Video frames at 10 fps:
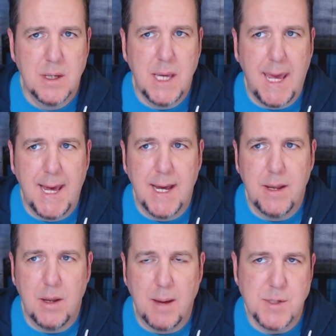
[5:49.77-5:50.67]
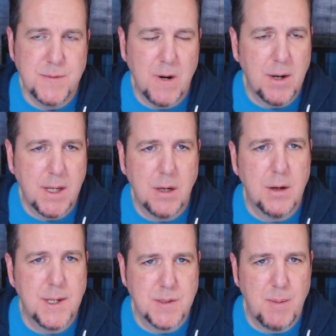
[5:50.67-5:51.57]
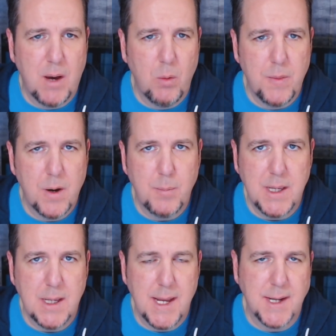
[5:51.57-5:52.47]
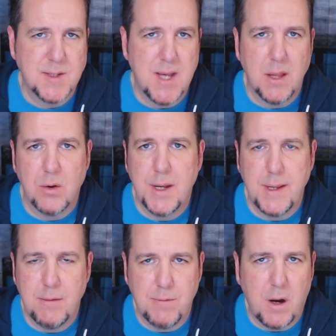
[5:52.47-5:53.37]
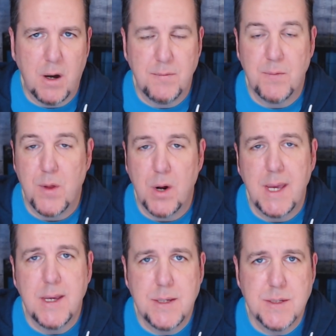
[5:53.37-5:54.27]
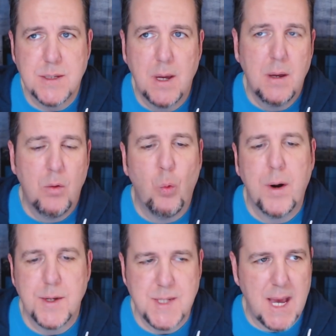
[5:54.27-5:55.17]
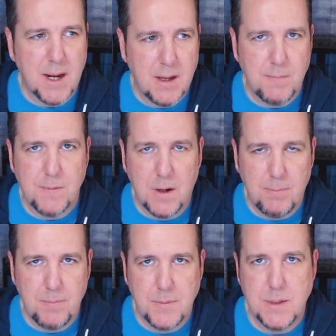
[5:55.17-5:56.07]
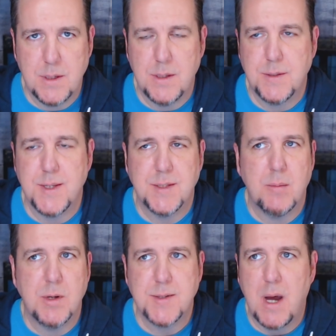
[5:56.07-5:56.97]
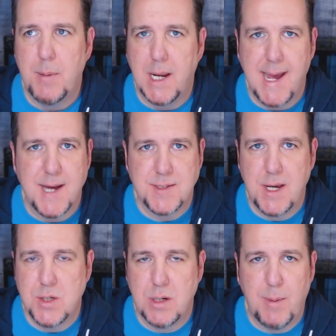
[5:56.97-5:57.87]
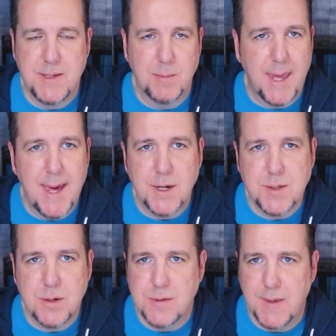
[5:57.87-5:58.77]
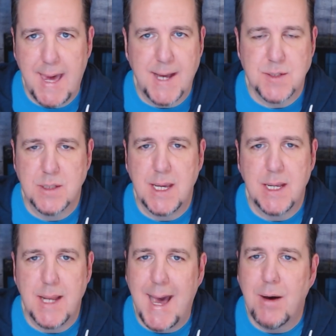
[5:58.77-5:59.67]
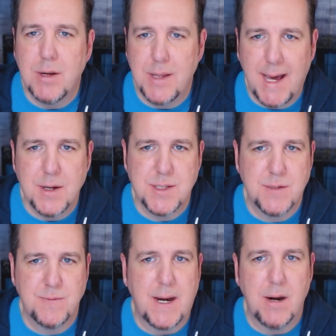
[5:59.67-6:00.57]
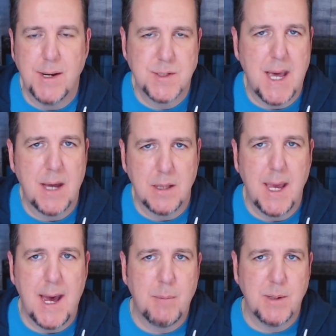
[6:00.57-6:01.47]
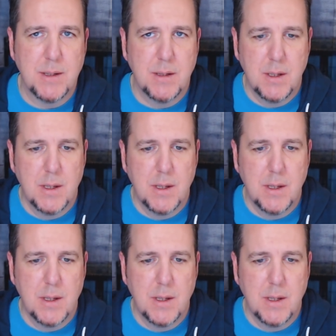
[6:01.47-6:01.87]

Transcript: And I'm just very curious about, would there be an accelerant involved? If there is, where does that come from? Did someone stop at a gas station to buy some canisters of gasoline? How, do, how does this fire exactly happen?